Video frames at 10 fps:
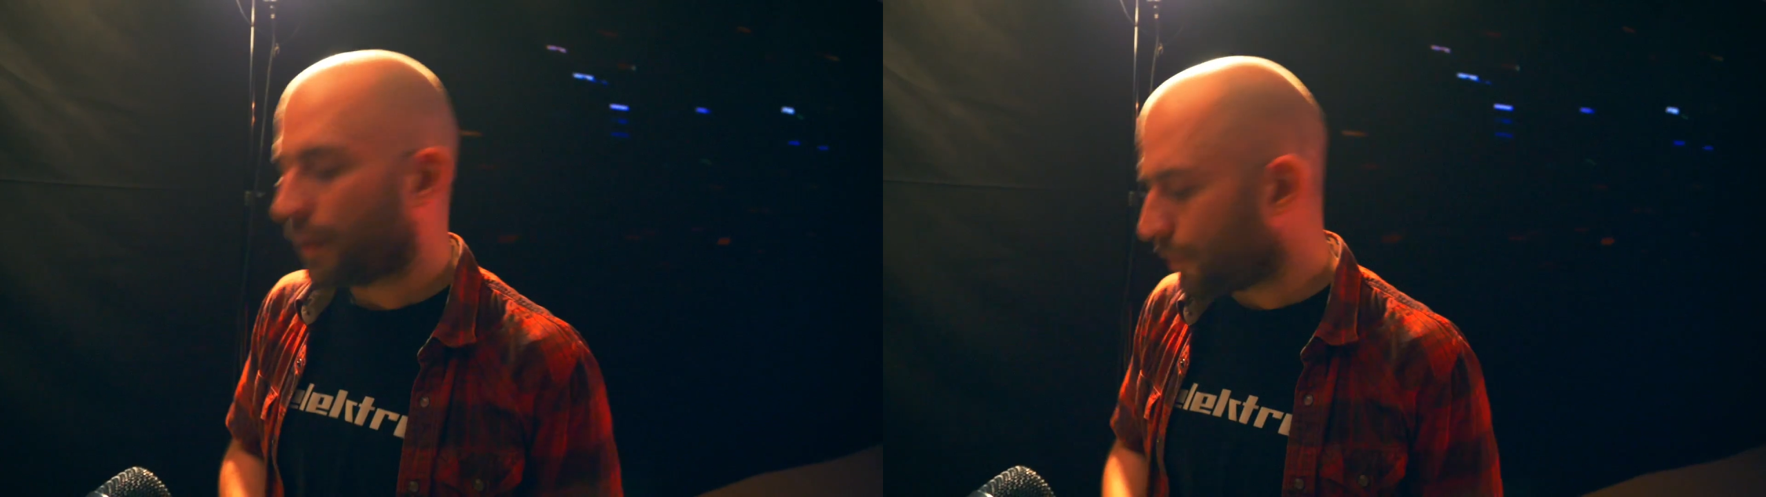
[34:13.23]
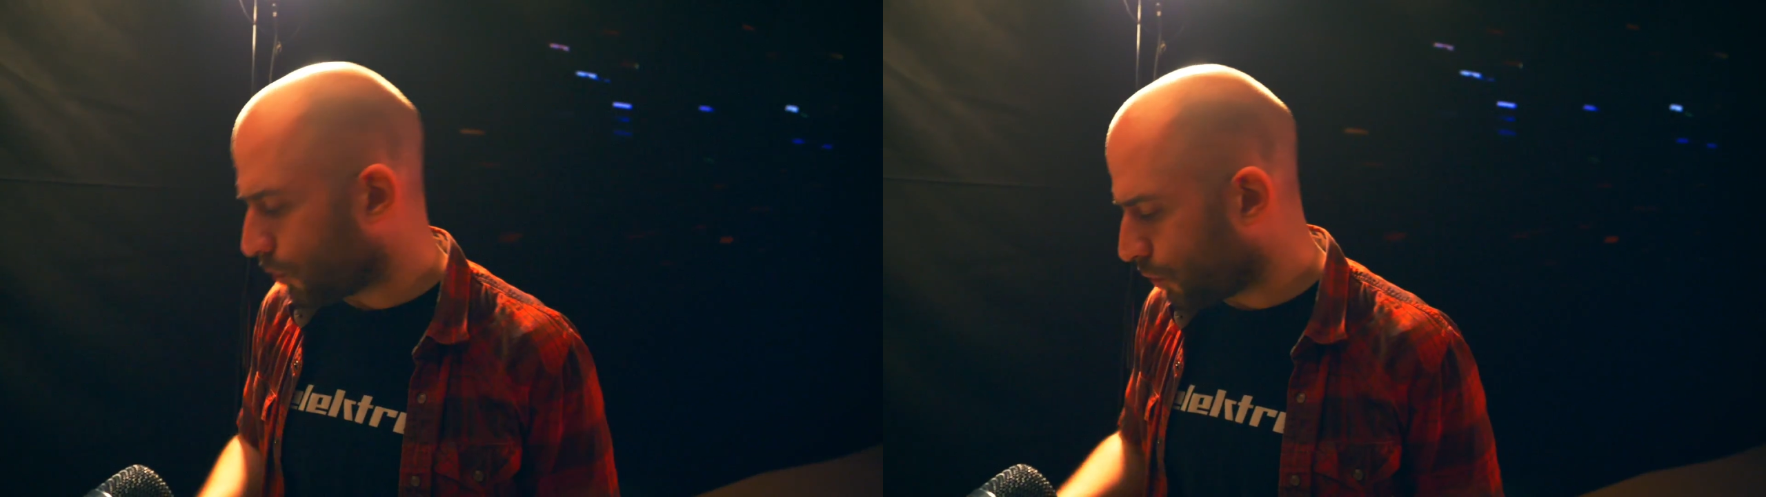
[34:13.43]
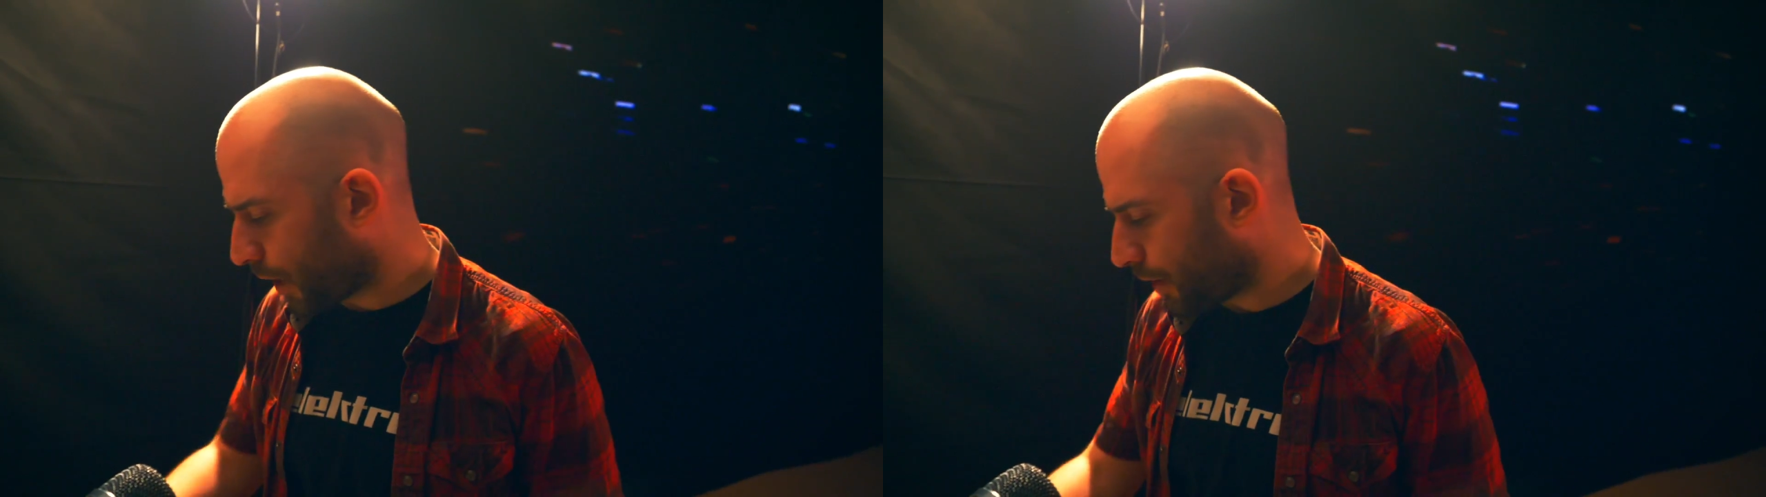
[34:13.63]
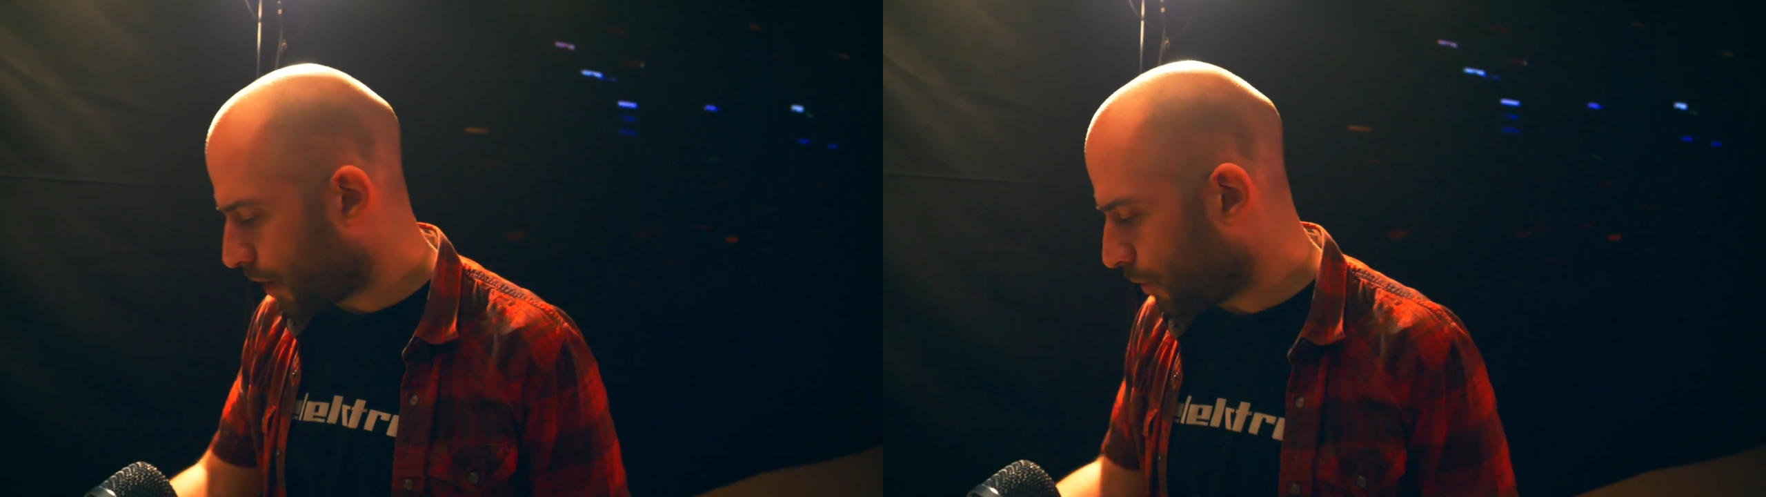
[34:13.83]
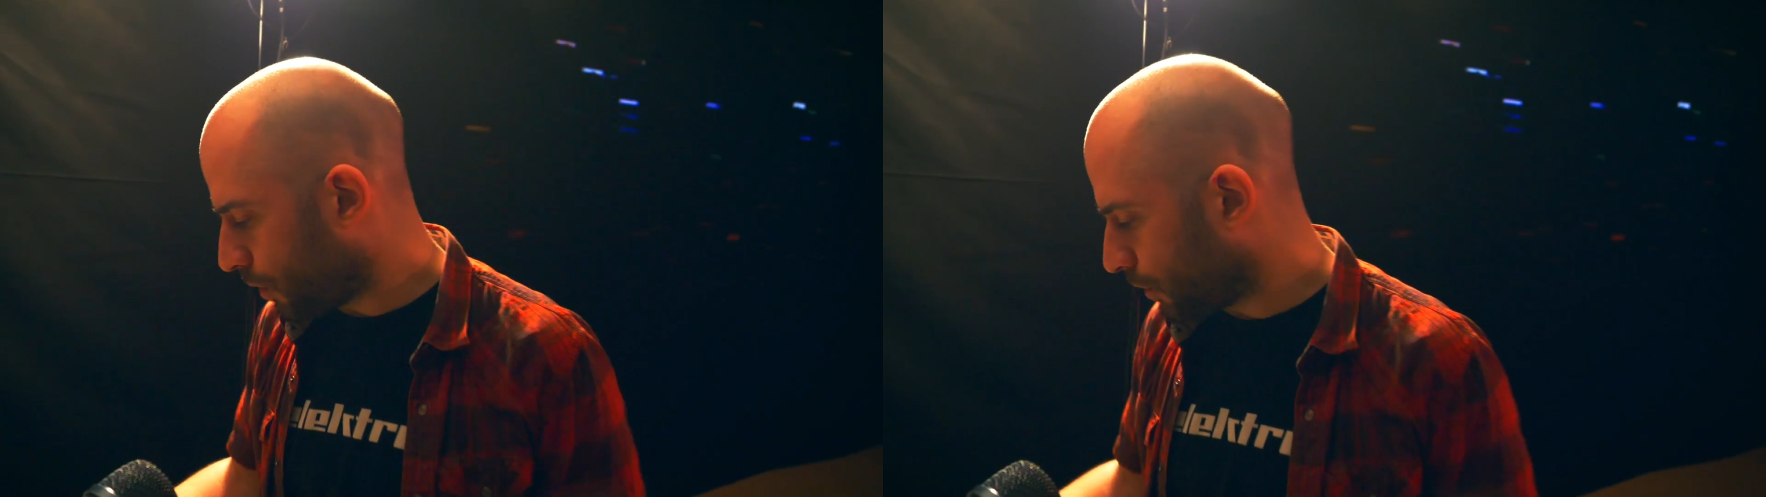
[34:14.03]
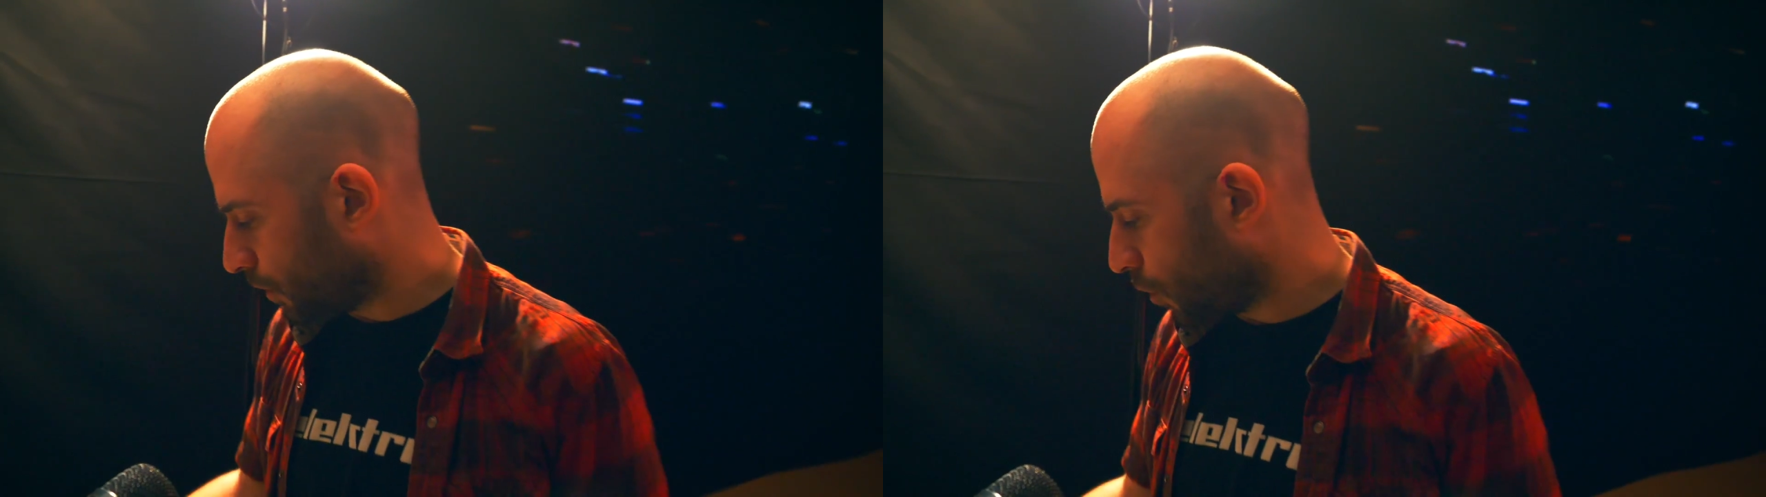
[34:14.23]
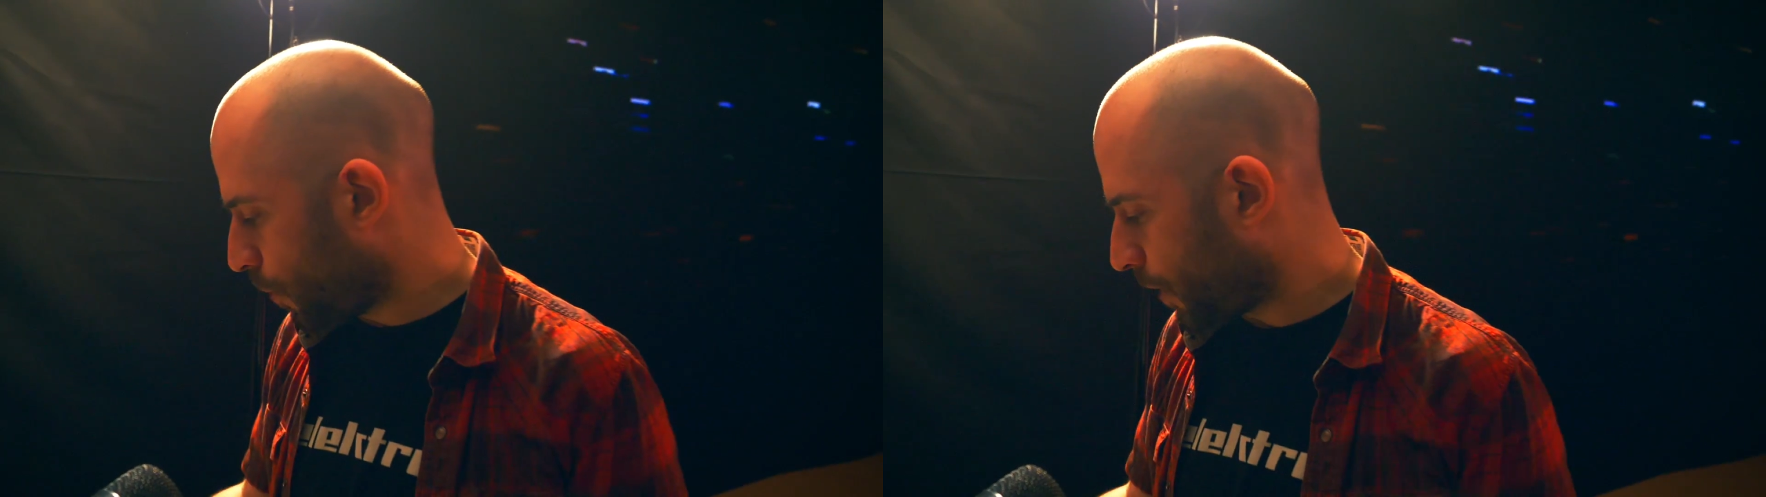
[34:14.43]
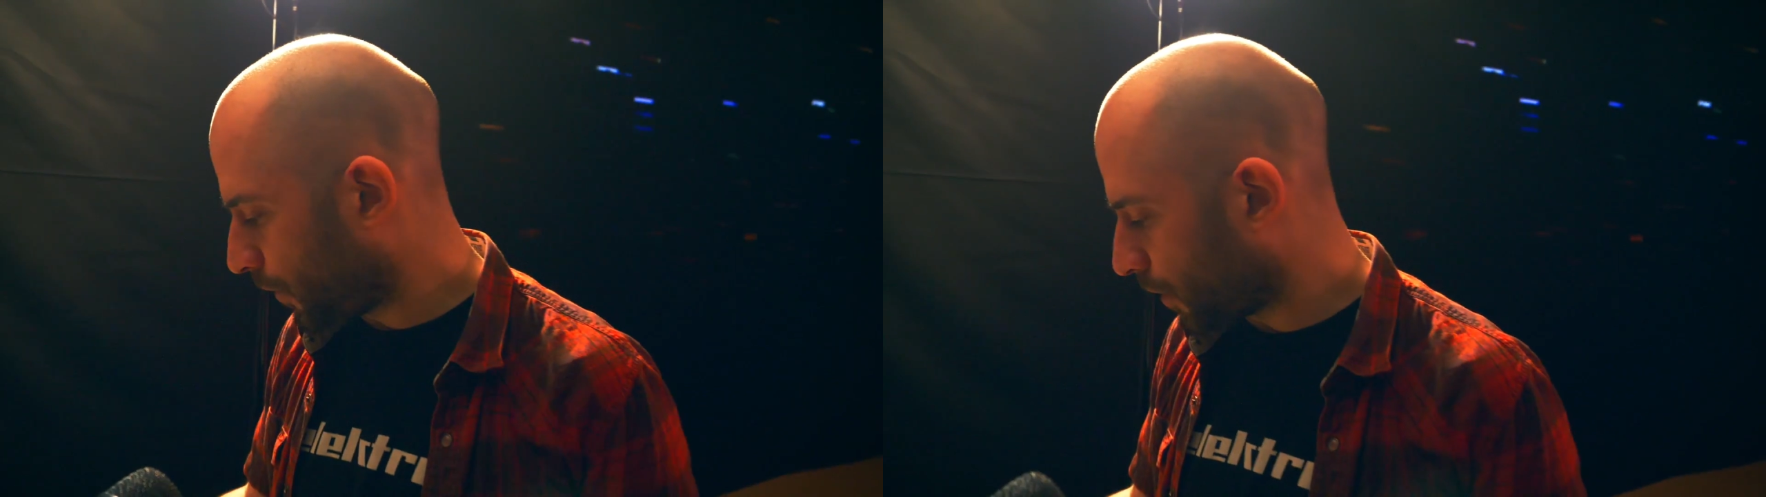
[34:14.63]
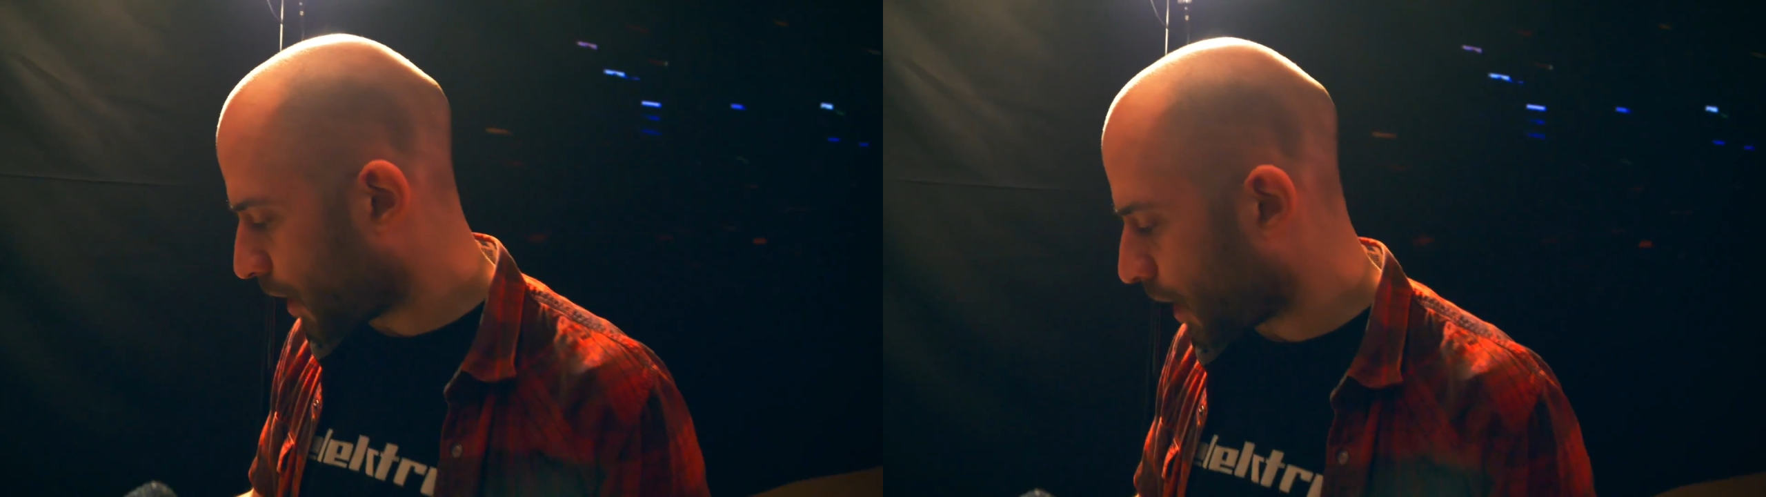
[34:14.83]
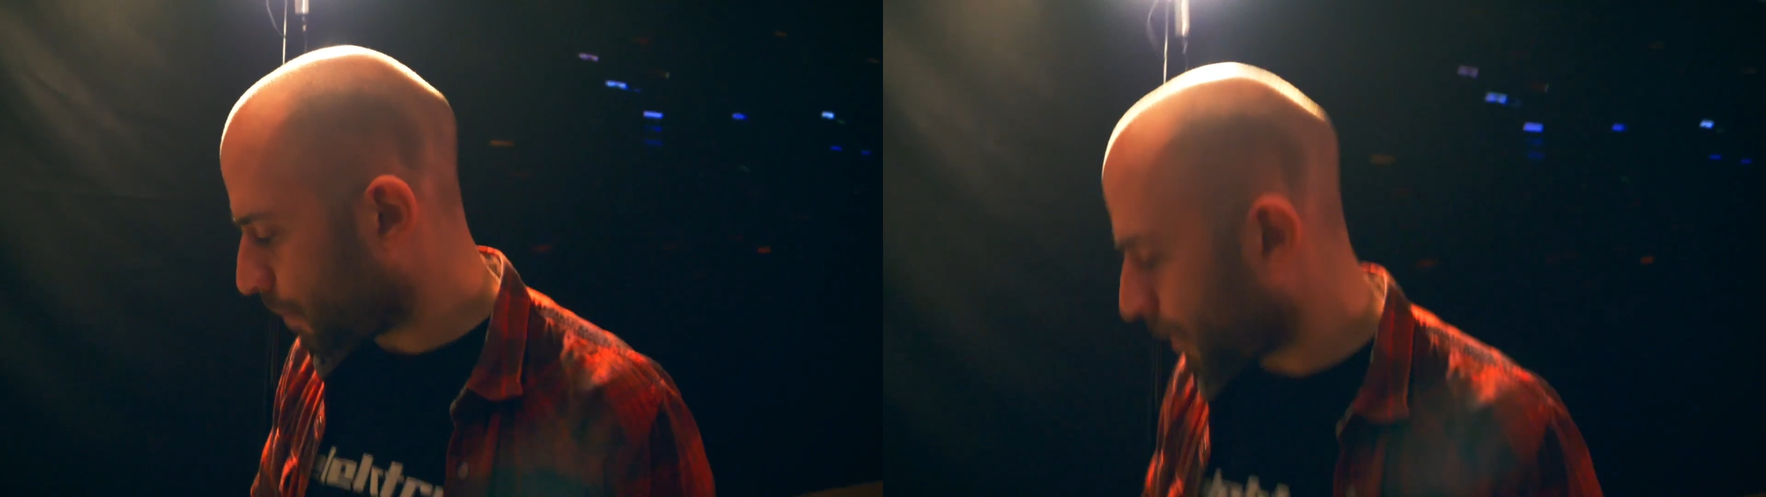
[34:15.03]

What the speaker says: So right now we got the low pass and high